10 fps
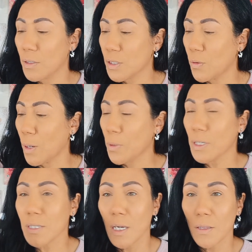So I'm
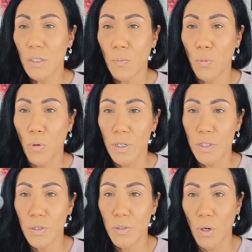going to take this
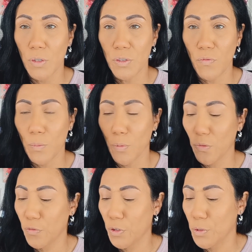brush. This is also from
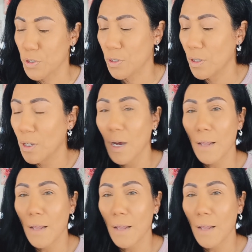Profusion.